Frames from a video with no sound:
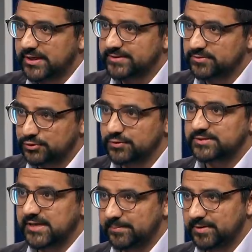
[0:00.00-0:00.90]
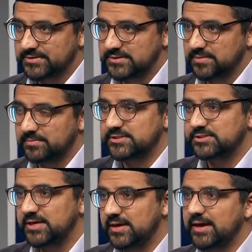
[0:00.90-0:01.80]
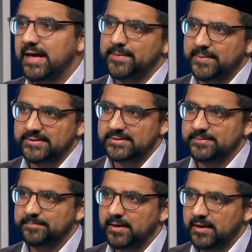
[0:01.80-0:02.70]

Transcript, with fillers: titles to the same person, Masih yeah. and Mahdi.